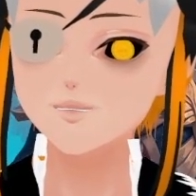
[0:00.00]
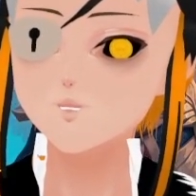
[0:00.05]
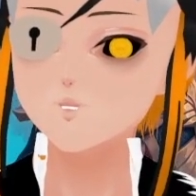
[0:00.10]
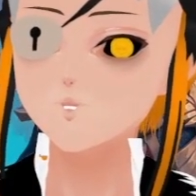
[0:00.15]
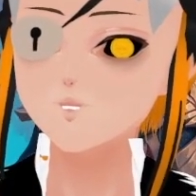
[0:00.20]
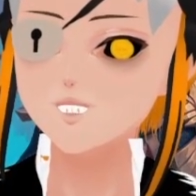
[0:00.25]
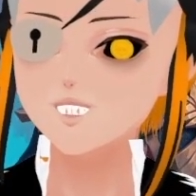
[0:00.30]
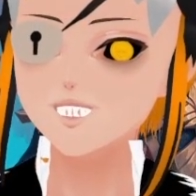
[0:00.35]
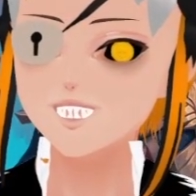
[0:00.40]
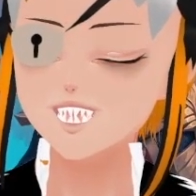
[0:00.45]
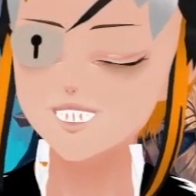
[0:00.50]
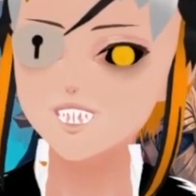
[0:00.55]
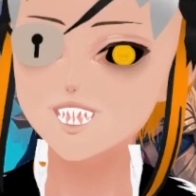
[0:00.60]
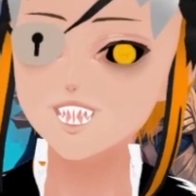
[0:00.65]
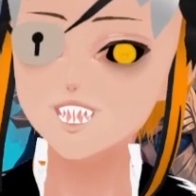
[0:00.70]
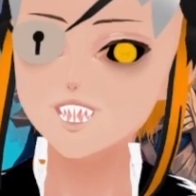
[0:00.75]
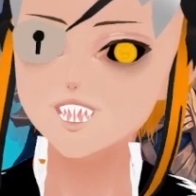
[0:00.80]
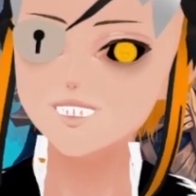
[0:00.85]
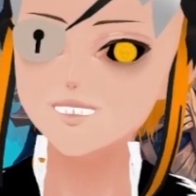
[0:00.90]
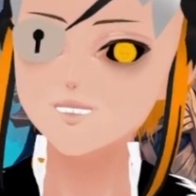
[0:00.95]
when we have a
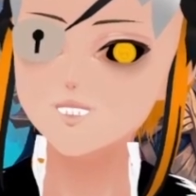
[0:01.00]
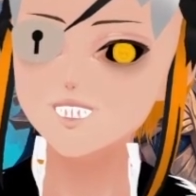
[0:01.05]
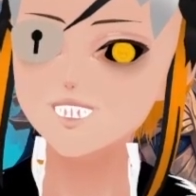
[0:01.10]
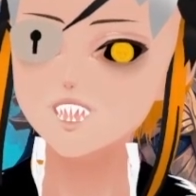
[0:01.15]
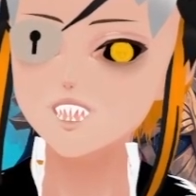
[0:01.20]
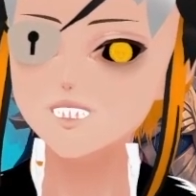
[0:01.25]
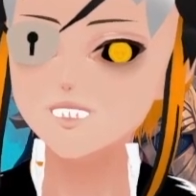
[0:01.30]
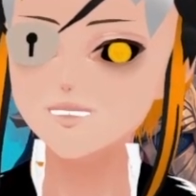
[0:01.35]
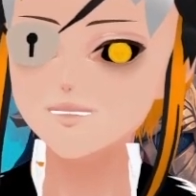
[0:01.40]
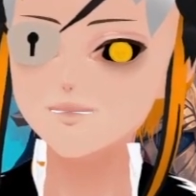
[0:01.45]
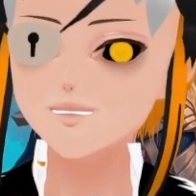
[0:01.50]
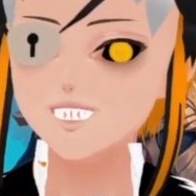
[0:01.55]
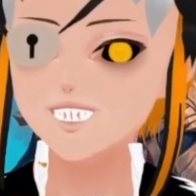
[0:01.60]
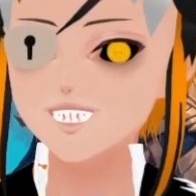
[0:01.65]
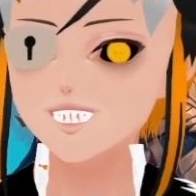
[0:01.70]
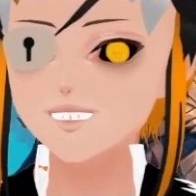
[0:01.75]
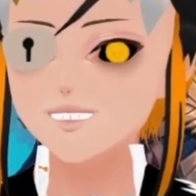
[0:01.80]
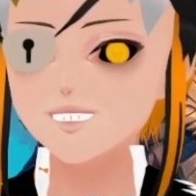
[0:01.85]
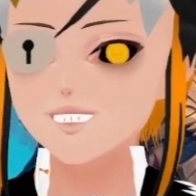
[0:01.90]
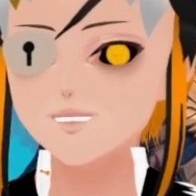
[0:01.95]
bunch of cards that
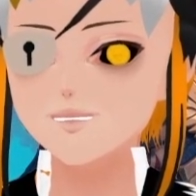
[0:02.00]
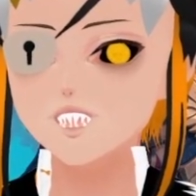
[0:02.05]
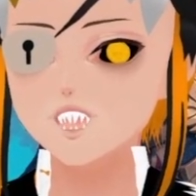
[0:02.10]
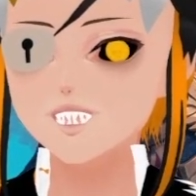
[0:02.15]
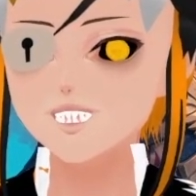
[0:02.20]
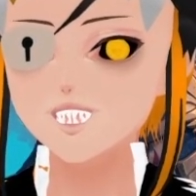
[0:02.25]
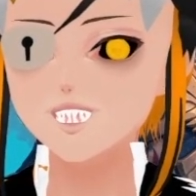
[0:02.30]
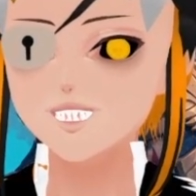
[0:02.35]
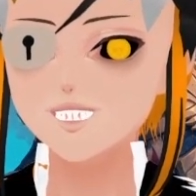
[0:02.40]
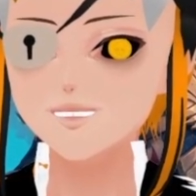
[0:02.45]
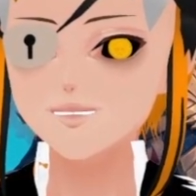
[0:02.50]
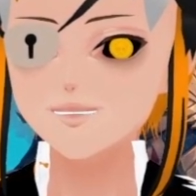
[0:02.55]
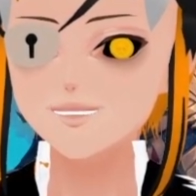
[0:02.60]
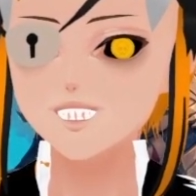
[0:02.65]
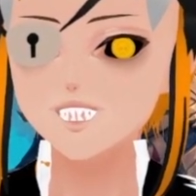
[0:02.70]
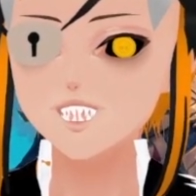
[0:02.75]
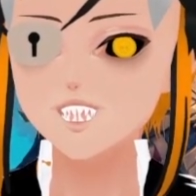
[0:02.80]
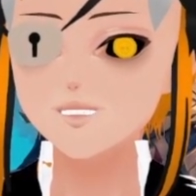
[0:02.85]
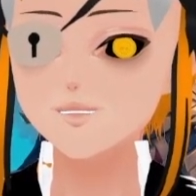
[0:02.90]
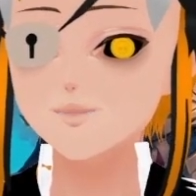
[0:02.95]
can easily abuse
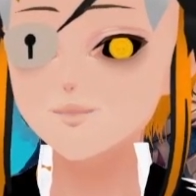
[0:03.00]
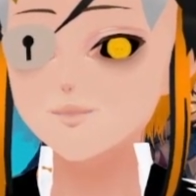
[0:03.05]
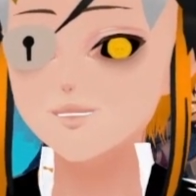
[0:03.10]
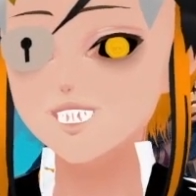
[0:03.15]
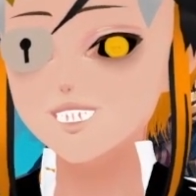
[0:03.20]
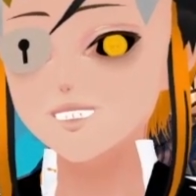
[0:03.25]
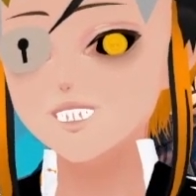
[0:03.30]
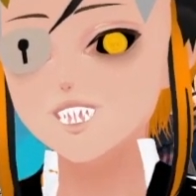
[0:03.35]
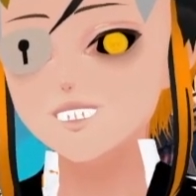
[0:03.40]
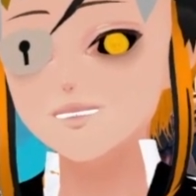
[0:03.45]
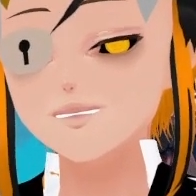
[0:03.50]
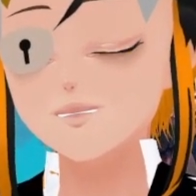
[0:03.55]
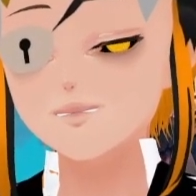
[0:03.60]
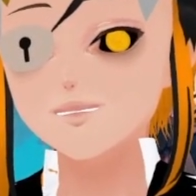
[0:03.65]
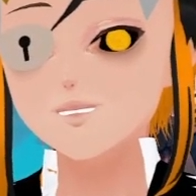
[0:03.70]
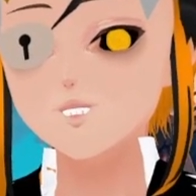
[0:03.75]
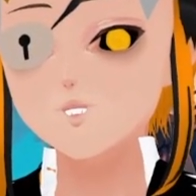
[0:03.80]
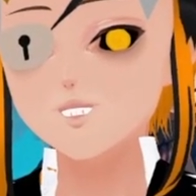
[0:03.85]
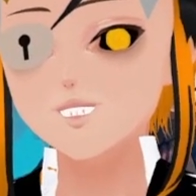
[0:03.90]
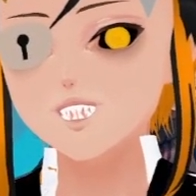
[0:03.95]
him as much as
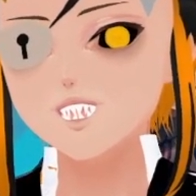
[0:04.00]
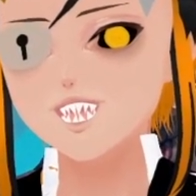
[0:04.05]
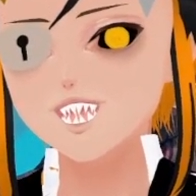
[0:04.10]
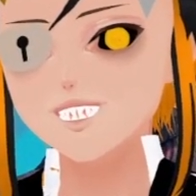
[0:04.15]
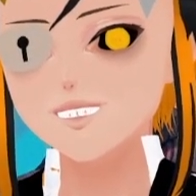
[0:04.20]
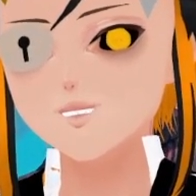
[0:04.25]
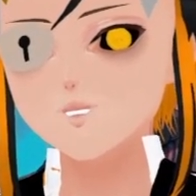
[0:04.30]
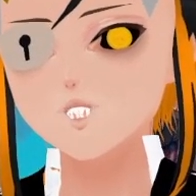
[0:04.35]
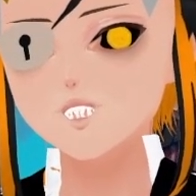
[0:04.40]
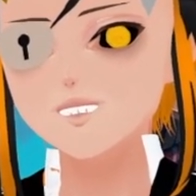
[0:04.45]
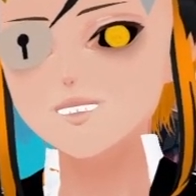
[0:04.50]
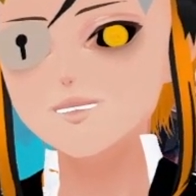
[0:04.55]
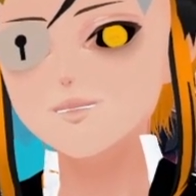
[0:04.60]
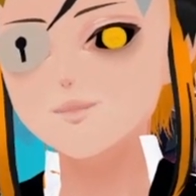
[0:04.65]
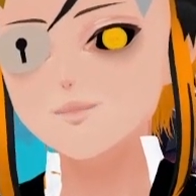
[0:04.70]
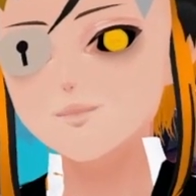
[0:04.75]
humanly possible.